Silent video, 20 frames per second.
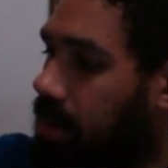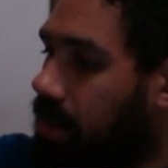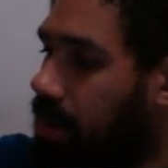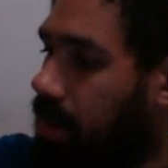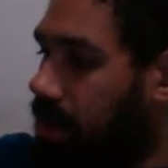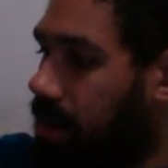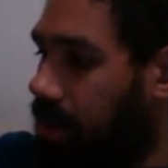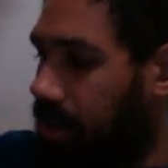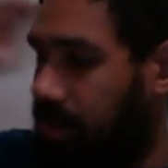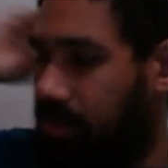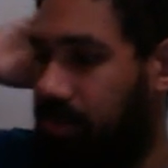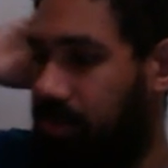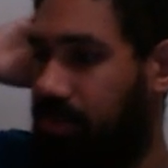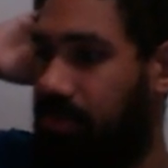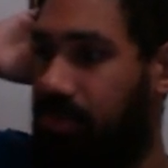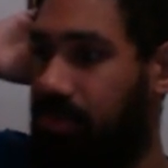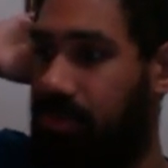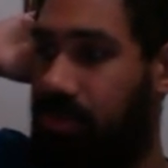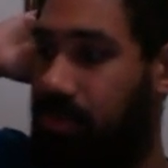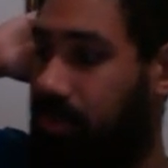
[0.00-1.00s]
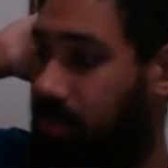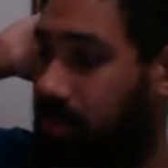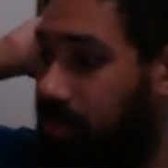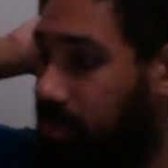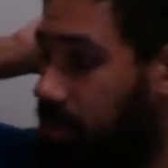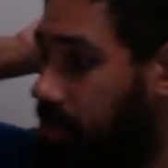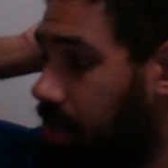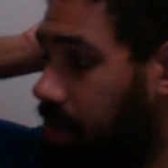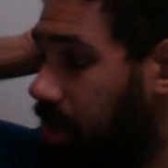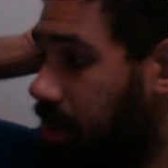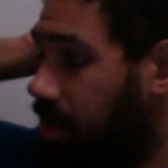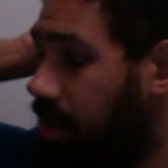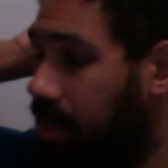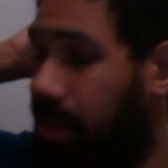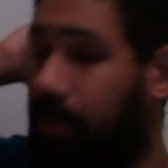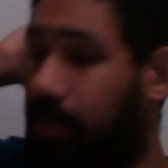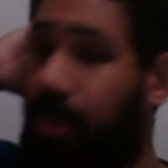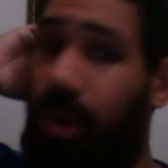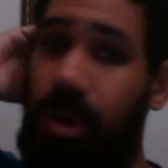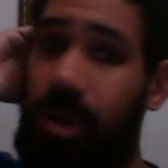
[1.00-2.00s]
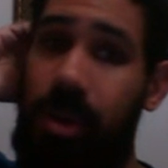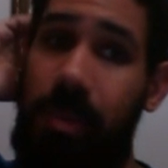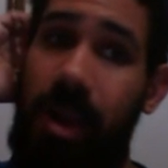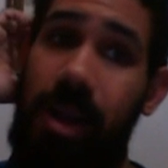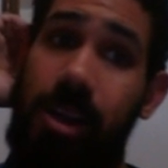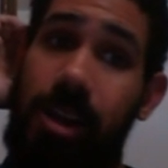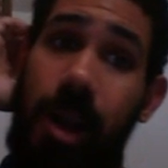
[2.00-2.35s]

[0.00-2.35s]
um the Pokemon